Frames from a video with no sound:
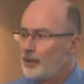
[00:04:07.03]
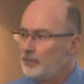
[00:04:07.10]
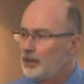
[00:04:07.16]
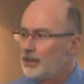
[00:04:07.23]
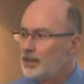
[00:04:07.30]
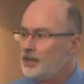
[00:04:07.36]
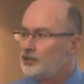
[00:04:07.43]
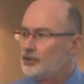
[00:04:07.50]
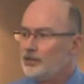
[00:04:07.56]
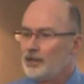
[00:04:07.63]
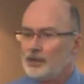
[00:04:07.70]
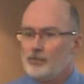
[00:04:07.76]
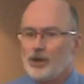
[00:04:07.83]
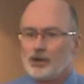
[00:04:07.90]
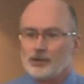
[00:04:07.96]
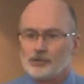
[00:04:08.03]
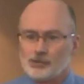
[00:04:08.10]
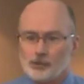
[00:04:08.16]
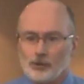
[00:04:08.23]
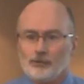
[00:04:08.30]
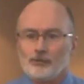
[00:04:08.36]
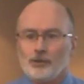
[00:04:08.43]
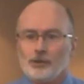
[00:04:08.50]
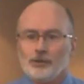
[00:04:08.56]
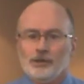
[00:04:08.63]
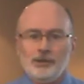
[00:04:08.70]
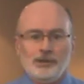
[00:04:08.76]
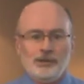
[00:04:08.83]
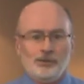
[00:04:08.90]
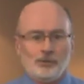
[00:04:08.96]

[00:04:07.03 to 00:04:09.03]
application, they bought a server